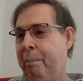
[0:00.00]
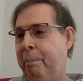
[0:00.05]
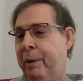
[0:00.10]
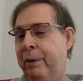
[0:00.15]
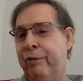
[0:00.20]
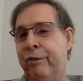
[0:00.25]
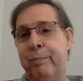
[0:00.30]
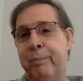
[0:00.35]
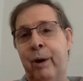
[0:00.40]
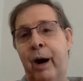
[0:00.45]

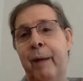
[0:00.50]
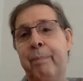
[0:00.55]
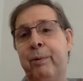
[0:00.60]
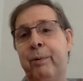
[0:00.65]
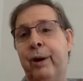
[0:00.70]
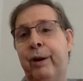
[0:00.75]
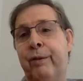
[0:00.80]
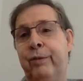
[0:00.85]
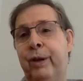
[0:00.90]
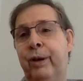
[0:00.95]
But from my
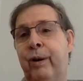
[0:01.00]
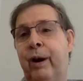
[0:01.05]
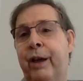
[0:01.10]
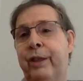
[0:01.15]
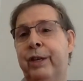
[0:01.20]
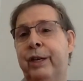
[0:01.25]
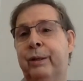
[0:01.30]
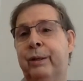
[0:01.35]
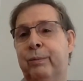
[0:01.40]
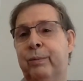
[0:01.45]
point of view, I
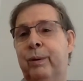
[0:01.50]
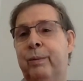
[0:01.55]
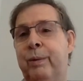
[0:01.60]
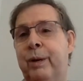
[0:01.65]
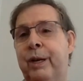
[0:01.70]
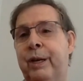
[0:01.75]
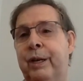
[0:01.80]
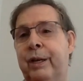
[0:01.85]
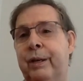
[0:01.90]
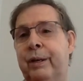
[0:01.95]
think it would
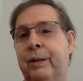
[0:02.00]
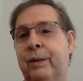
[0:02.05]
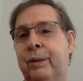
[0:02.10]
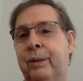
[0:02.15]
be